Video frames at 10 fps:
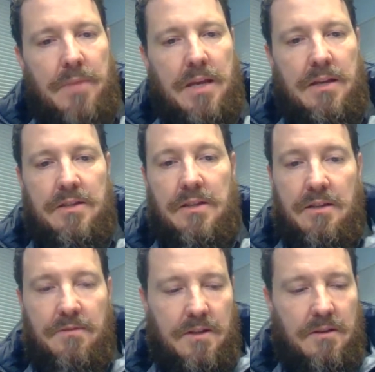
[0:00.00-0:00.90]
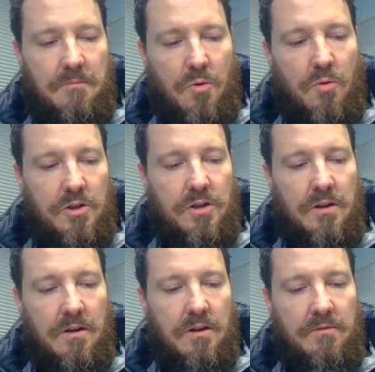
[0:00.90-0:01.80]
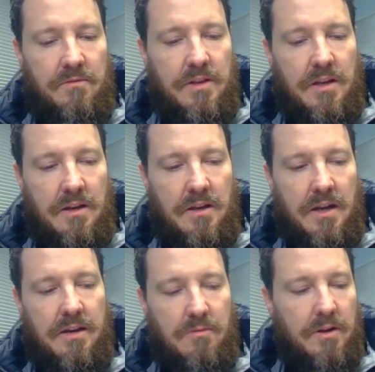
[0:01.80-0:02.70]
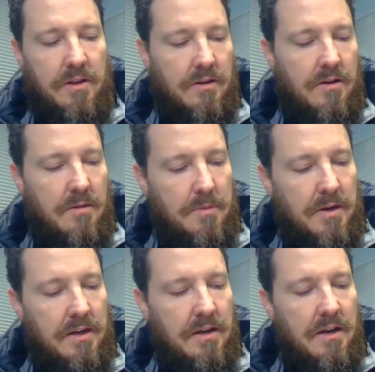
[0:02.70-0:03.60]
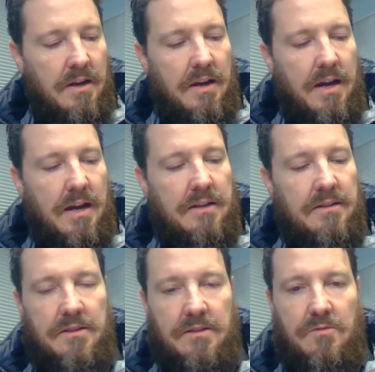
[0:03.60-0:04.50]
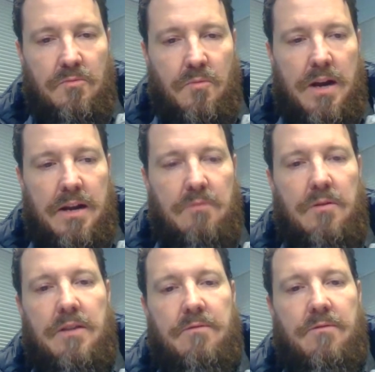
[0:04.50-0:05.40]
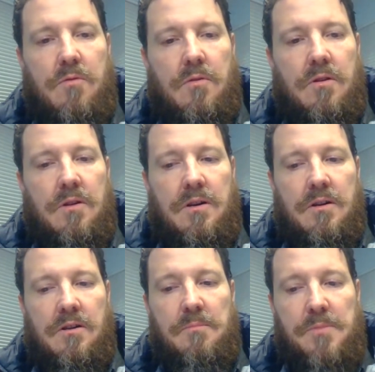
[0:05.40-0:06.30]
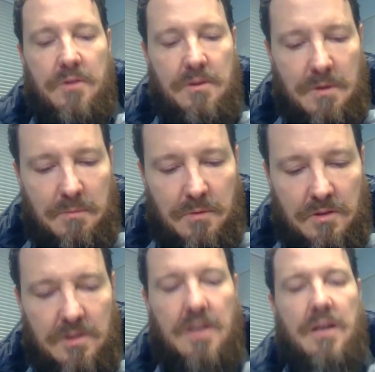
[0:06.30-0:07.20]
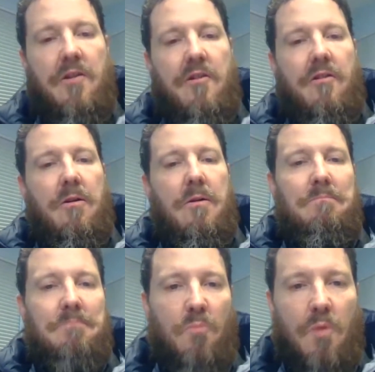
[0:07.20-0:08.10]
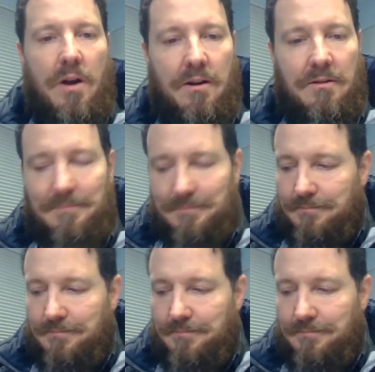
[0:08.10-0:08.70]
a significant portion of the equity of the company as sweat equity for community members, where